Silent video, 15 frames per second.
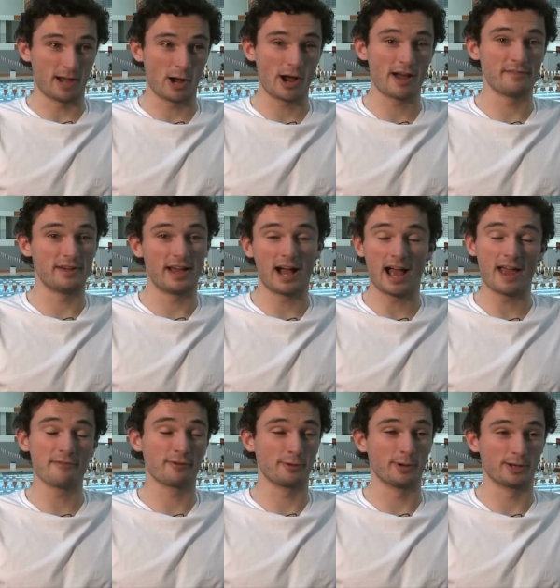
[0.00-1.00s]
I'll have
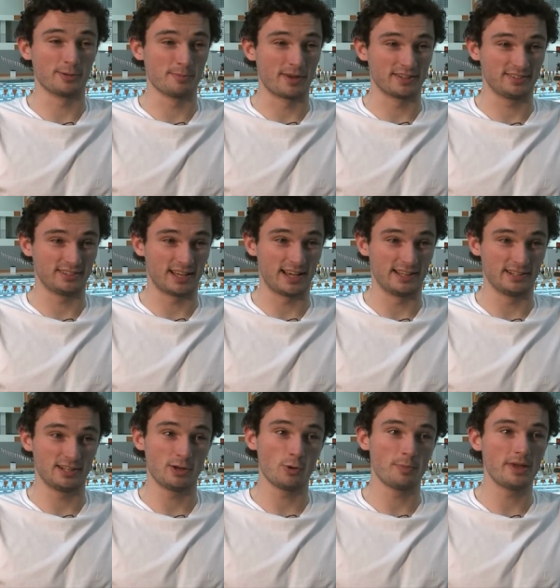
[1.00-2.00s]
everyone on my side
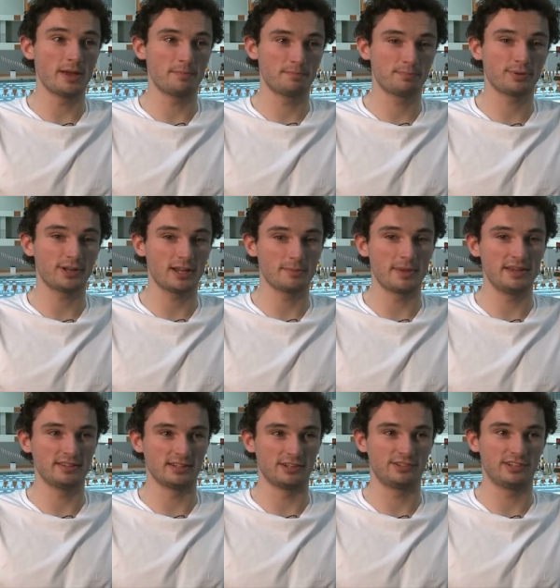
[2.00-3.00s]
and it will be a pretty
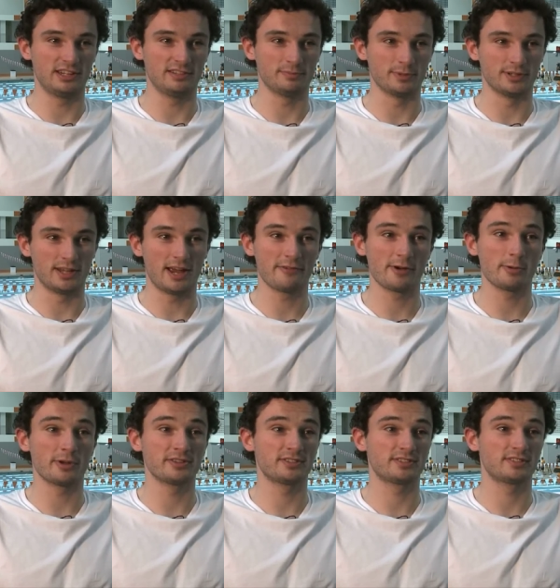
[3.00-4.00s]
amazing achievement.
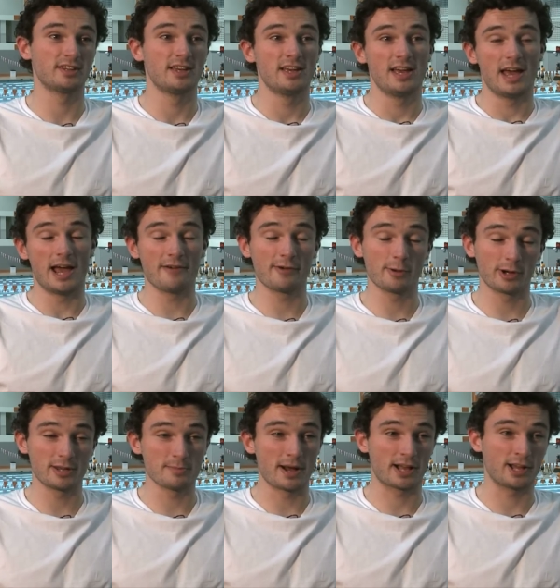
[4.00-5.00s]
Everyone's,
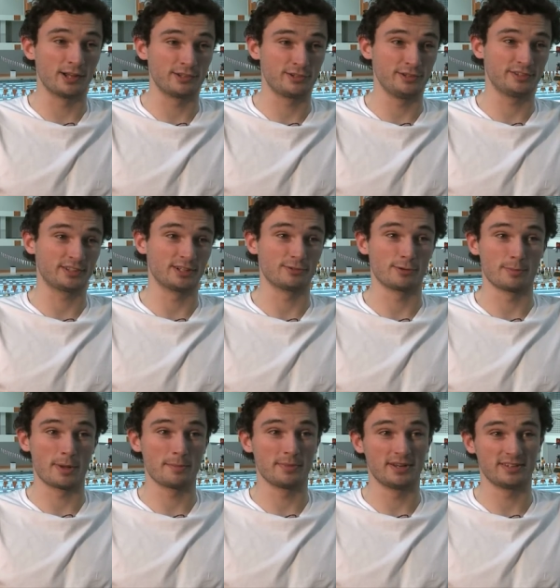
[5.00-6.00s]
everyone in my country is going to
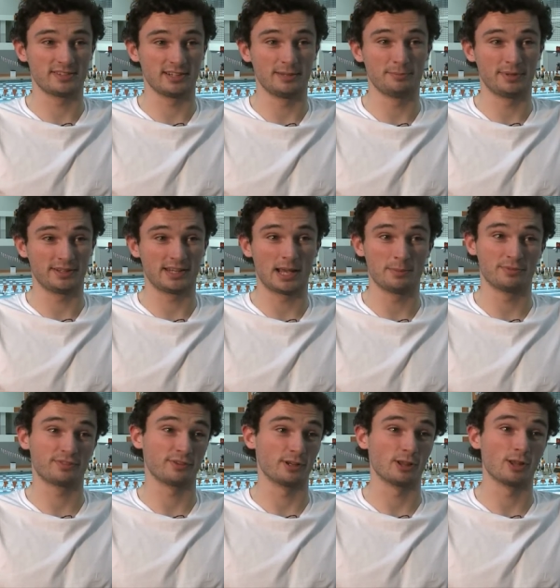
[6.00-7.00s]
remember this Olympic
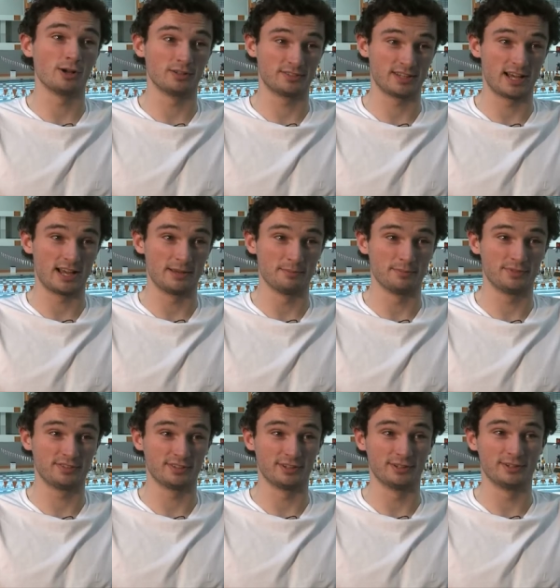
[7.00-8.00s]
Games for a long time,
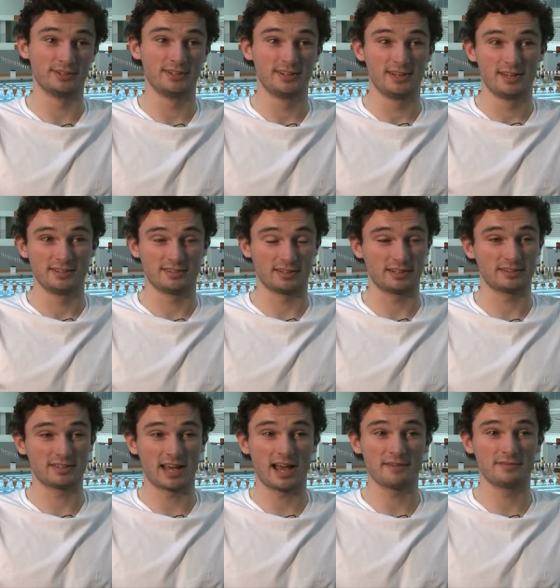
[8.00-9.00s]
so to,
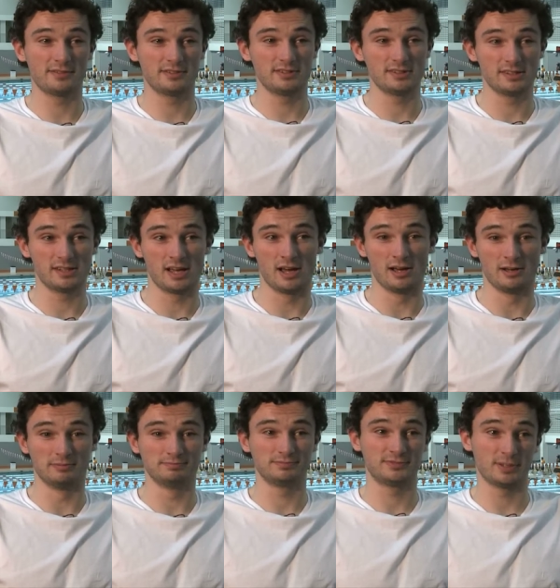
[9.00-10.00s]
to have
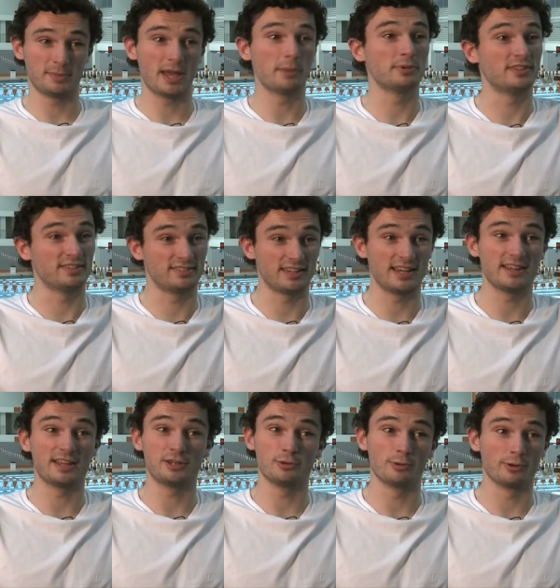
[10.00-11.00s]
um, to be able to say
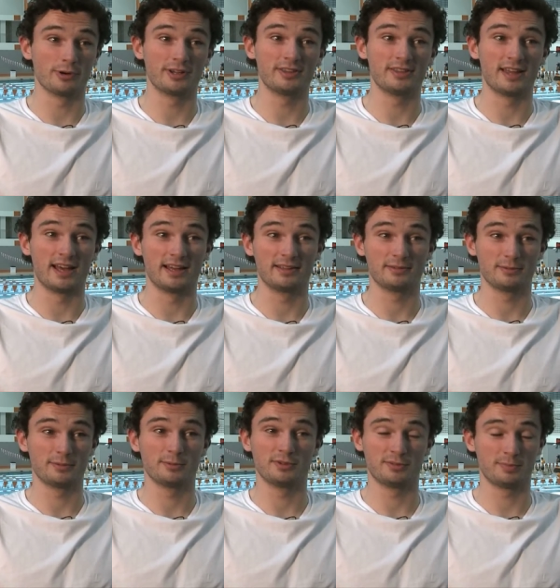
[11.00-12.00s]
that you were in that
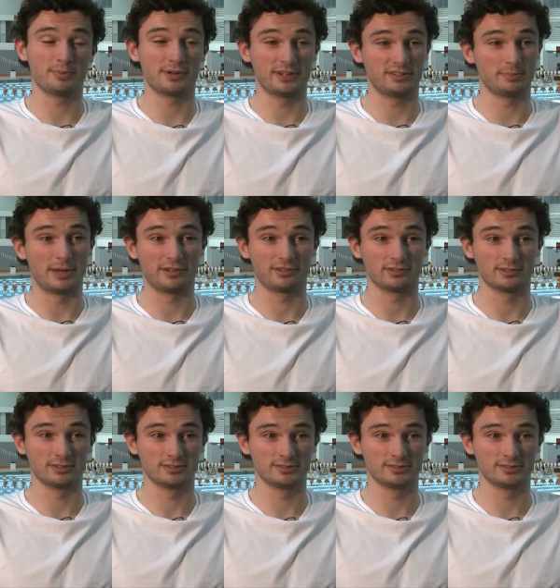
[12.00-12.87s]
is pretty special.